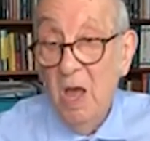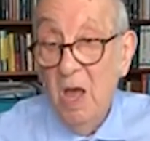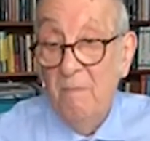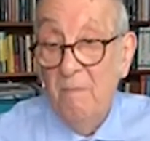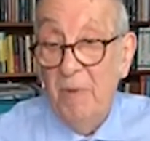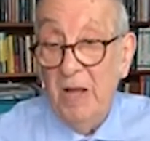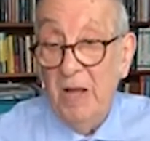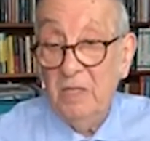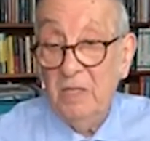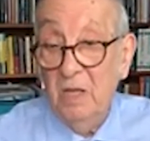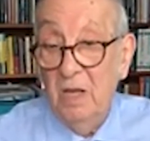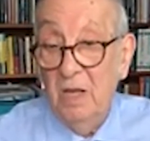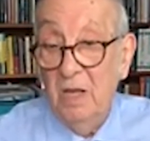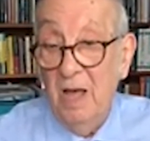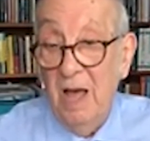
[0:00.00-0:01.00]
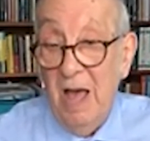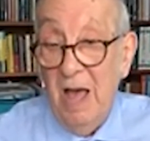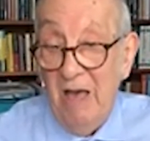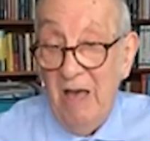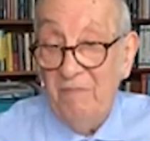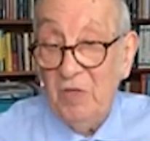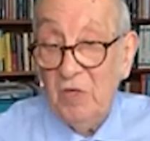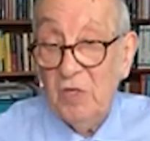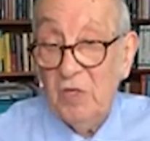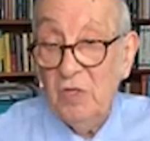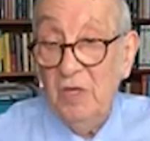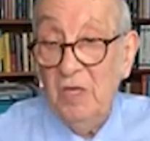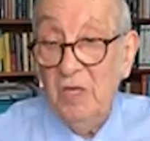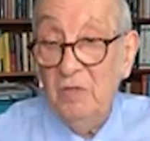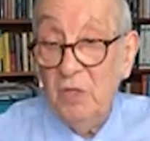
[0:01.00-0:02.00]
But
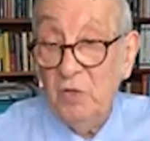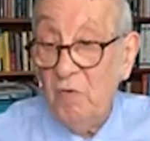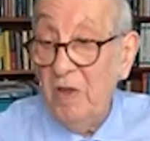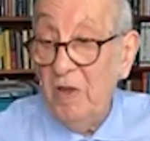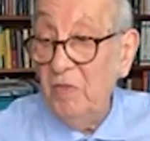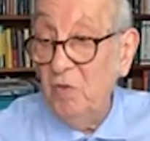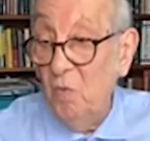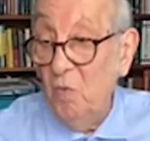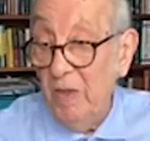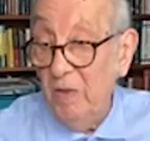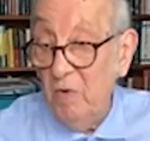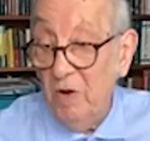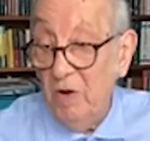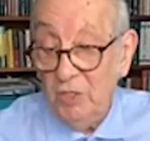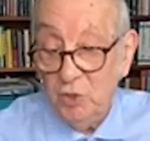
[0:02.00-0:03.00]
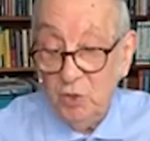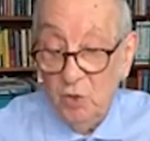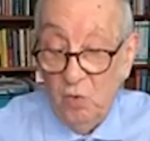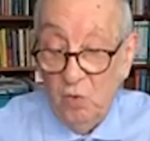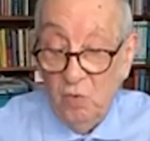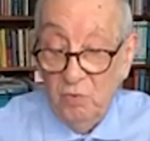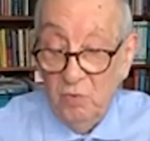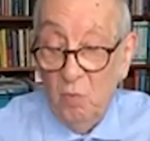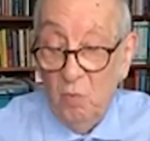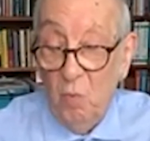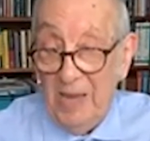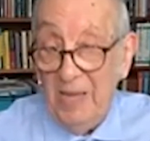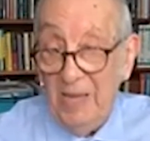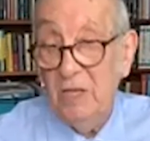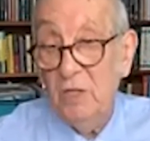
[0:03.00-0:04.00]
obviously the strength to weight ratio, the
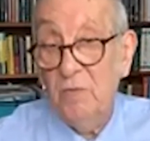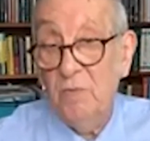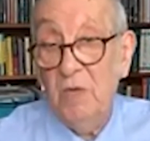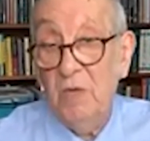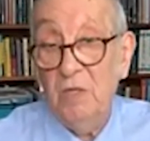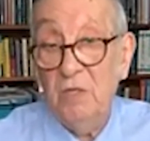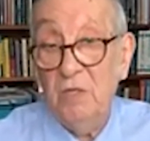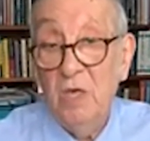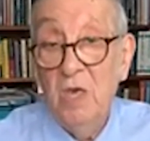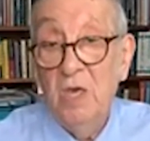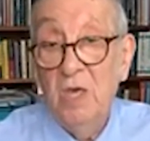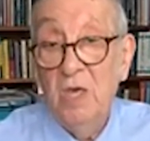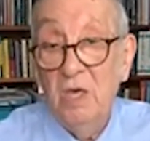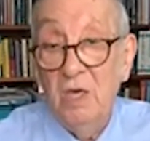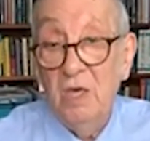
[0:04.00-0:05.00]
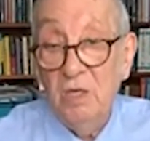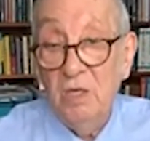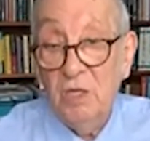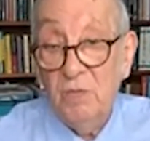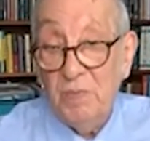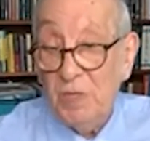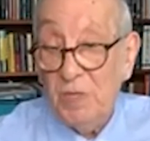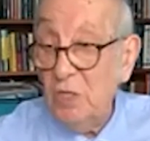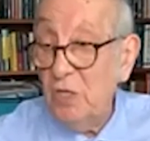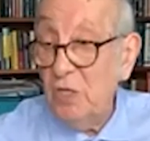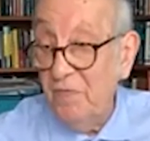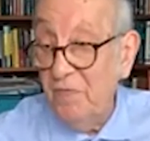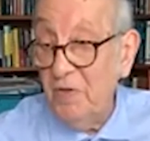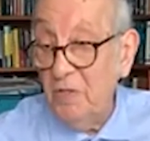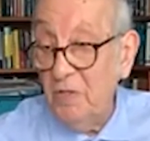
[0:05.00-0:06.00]
weight is
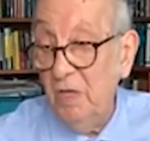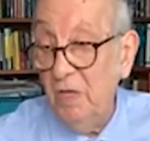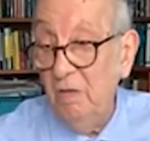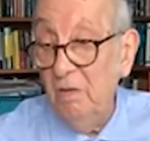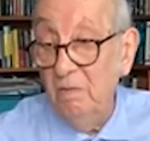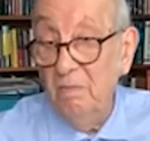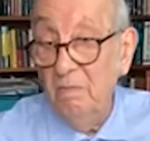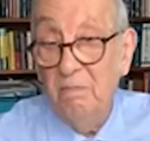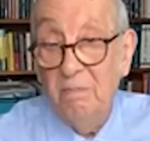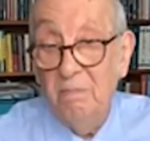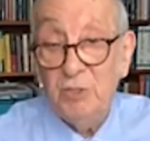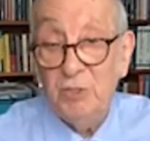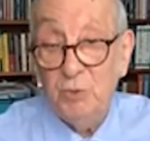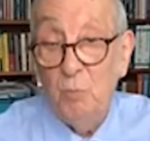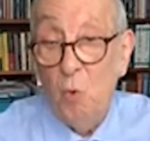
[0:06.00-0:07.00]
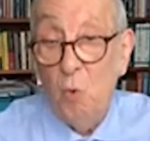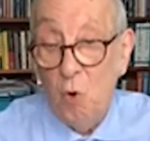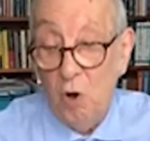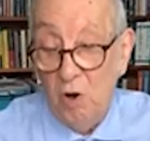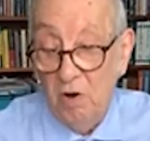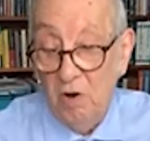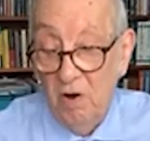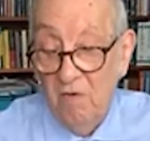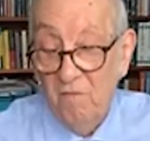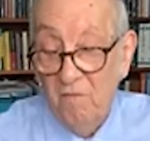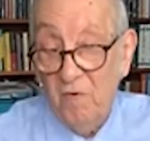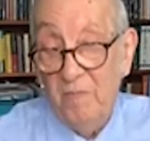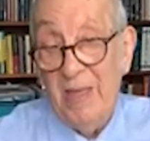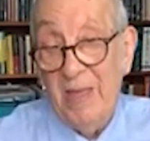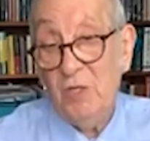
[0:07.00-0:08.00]
specifically much more
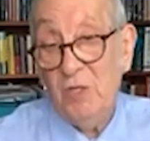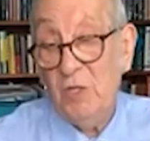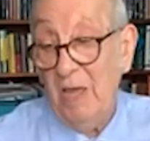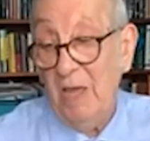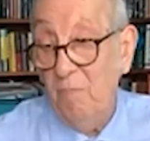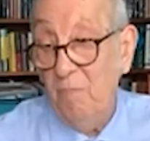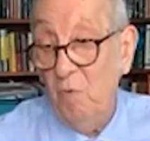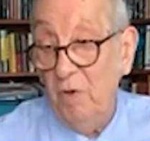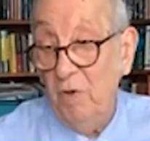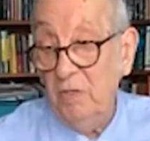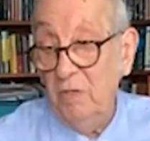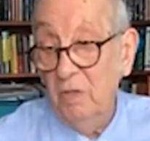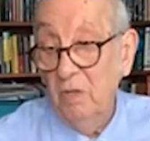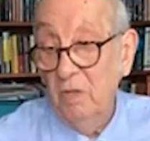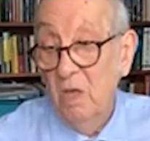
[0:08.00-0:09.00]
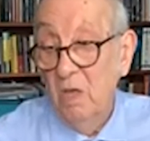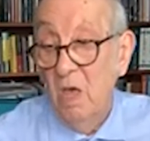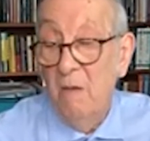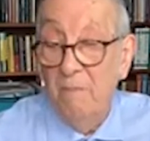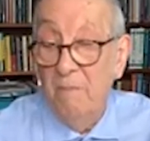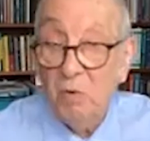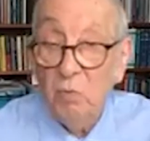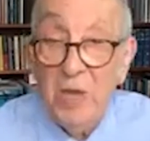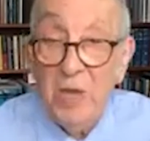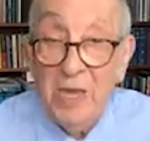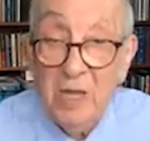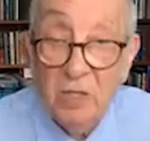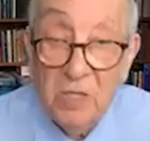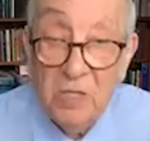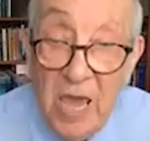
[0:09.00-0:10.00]
from that standpoint. But we
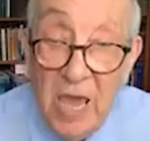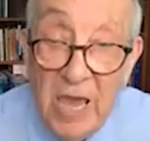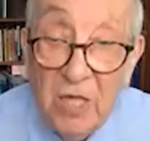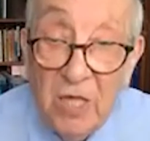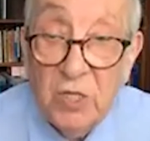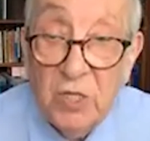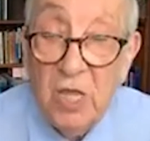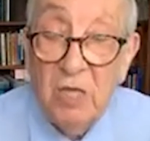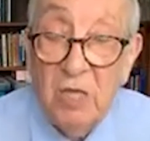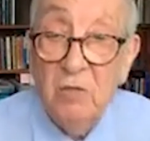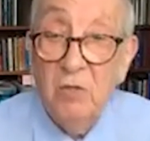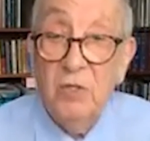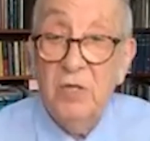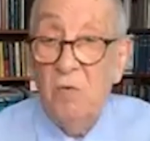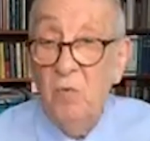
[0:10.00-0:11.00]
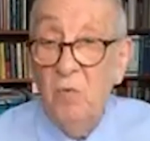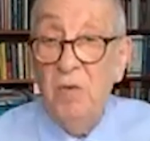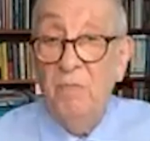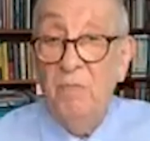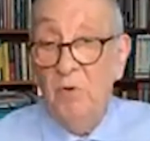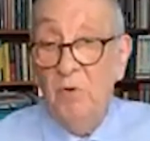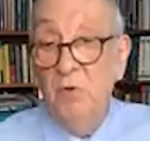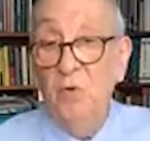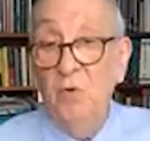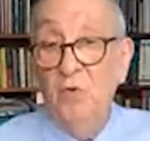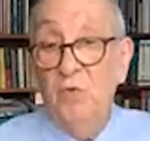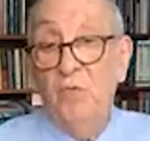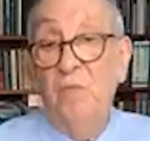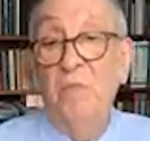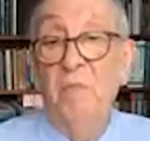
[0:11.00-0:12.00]
can take steels that we produce
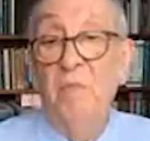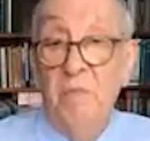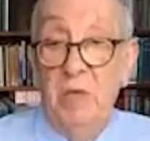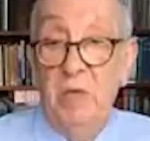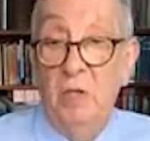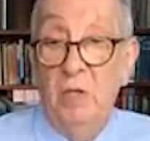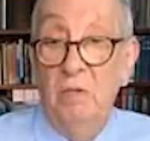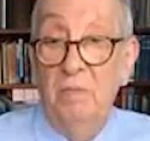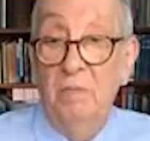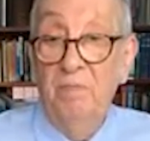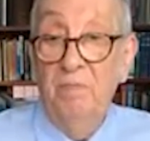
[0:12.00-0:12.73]
from the mill